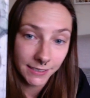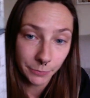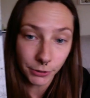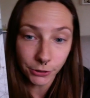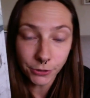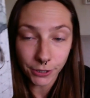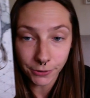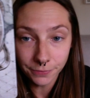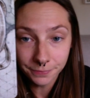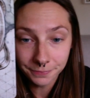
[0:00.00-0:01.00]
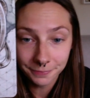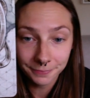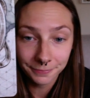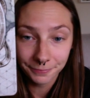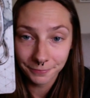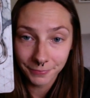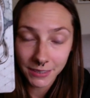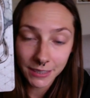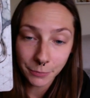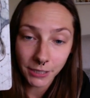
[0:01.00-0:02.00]
Pluto,
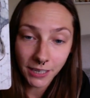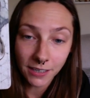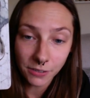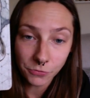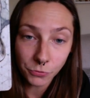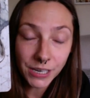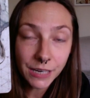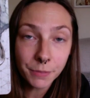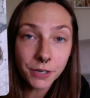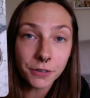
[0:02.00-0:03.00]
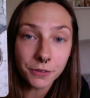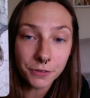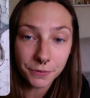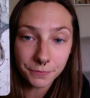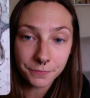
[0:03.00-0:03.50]
the planet of rebirth.